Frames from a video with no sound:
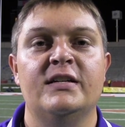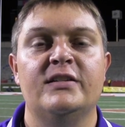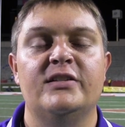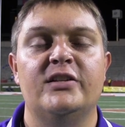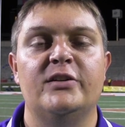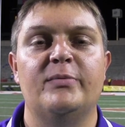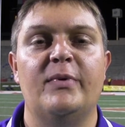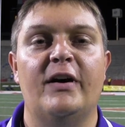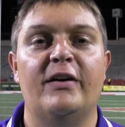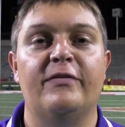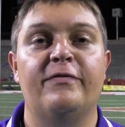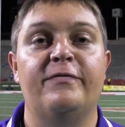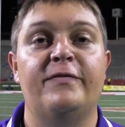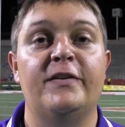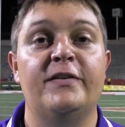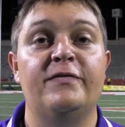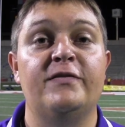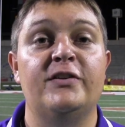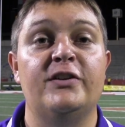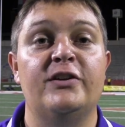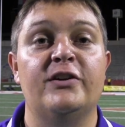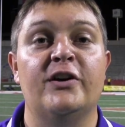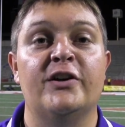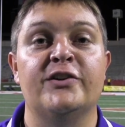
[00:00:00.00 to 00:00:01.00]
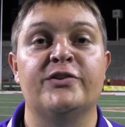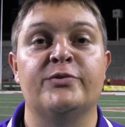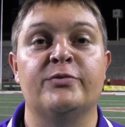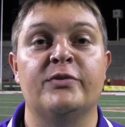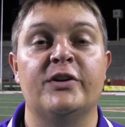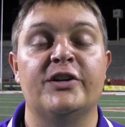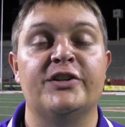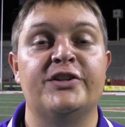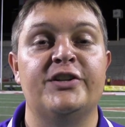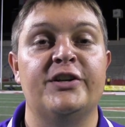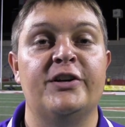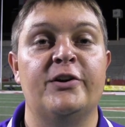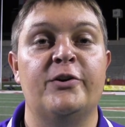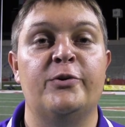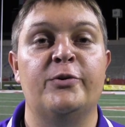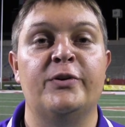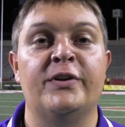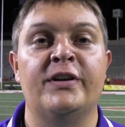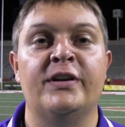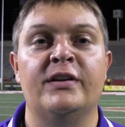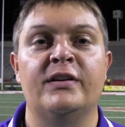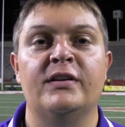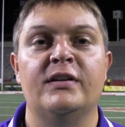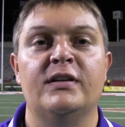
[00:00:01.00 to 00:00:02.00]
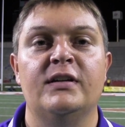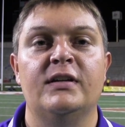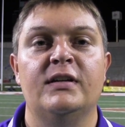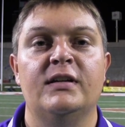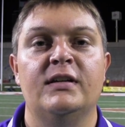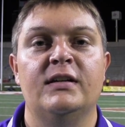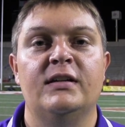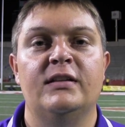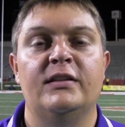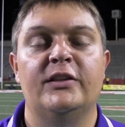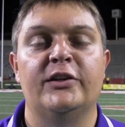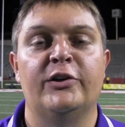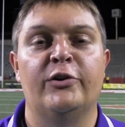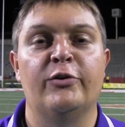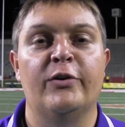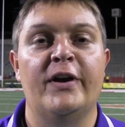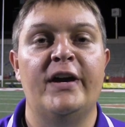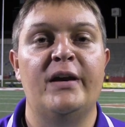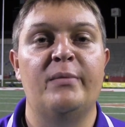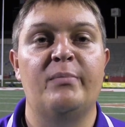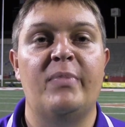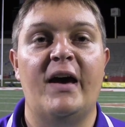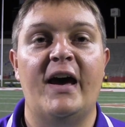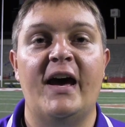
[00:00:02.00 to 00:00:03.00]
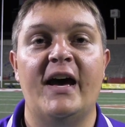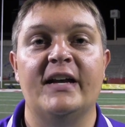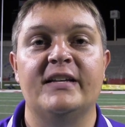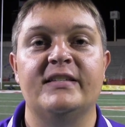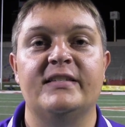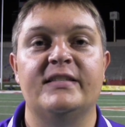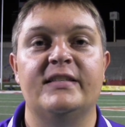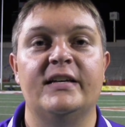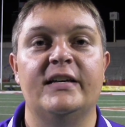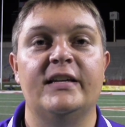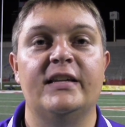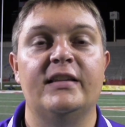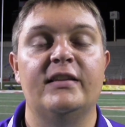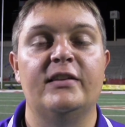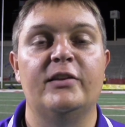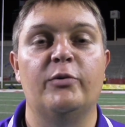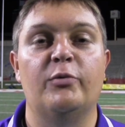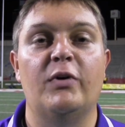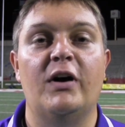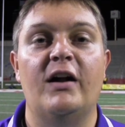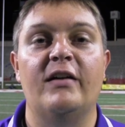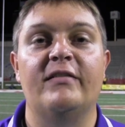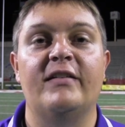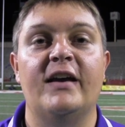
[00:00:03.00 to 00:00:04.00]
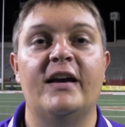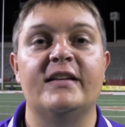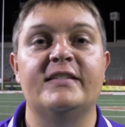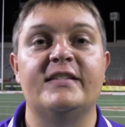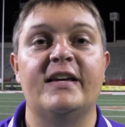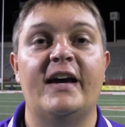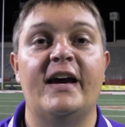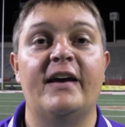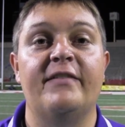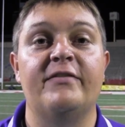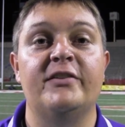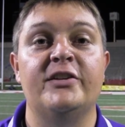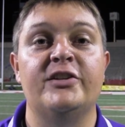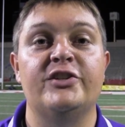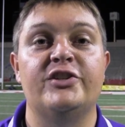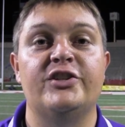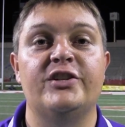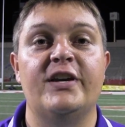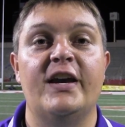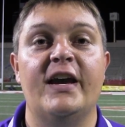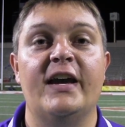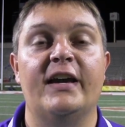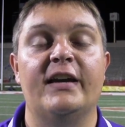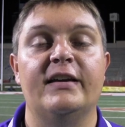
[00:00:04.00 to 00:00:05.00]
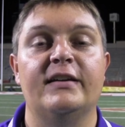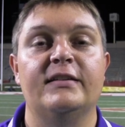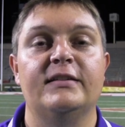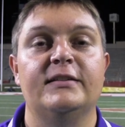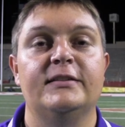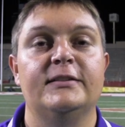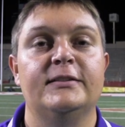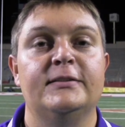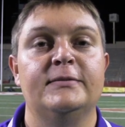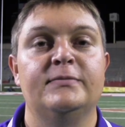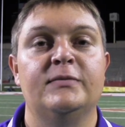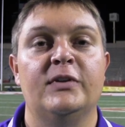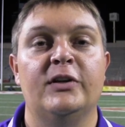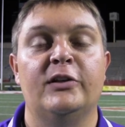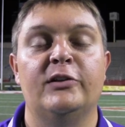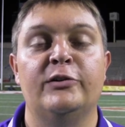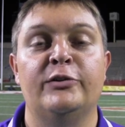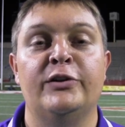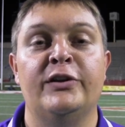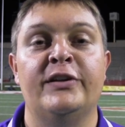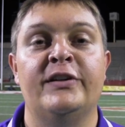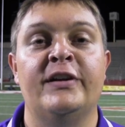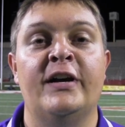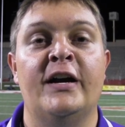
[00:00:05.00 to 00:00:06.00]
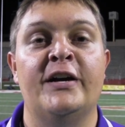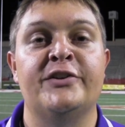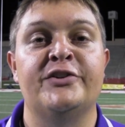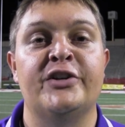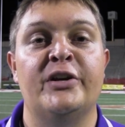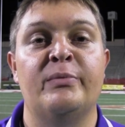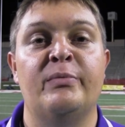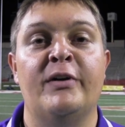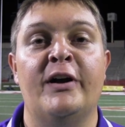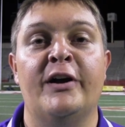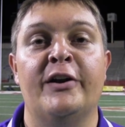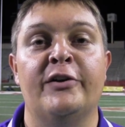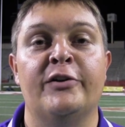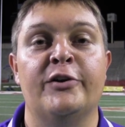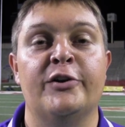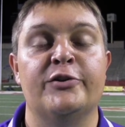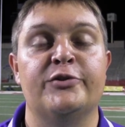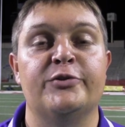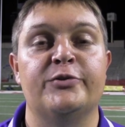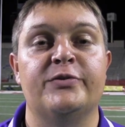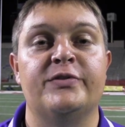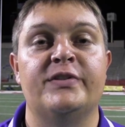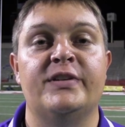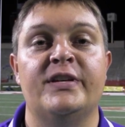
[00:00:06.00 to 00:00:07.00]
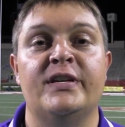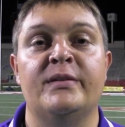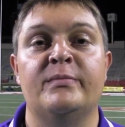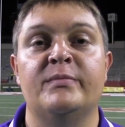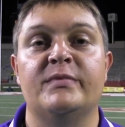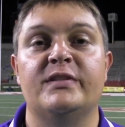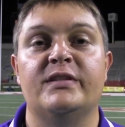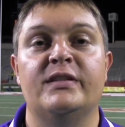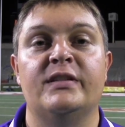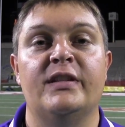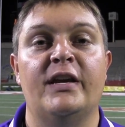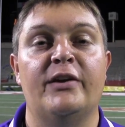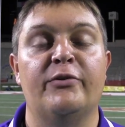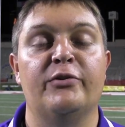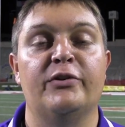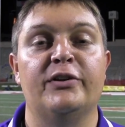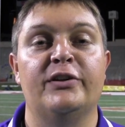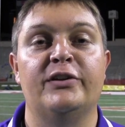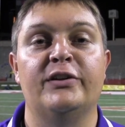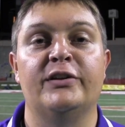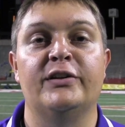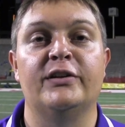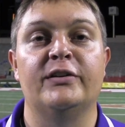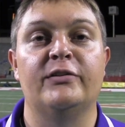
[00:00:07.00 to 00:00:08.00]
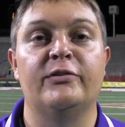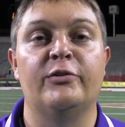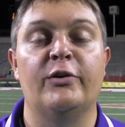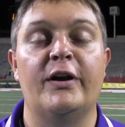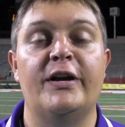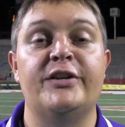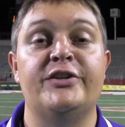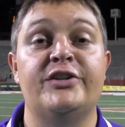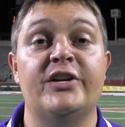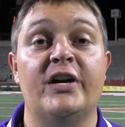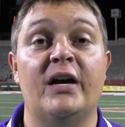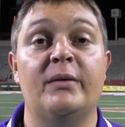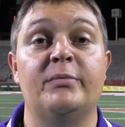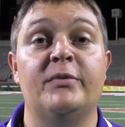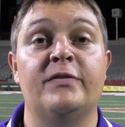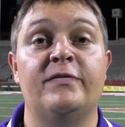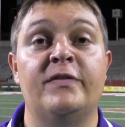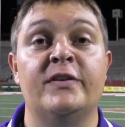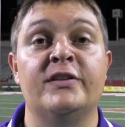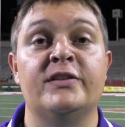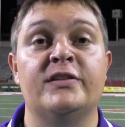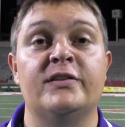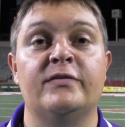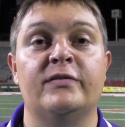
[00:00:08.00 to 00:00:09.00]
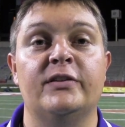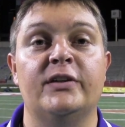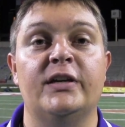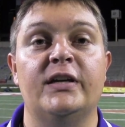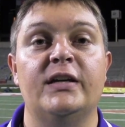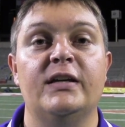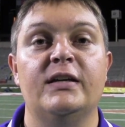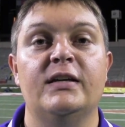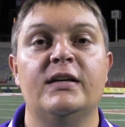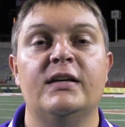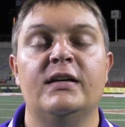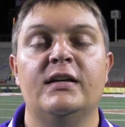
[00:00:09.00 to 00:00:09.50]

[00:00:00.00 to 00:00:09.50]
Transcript: to about 50 yards rushing, holding the great backs that the Wildcats have in check including DeAndre Brown and Herschel Sims, and they really did a great job defensively.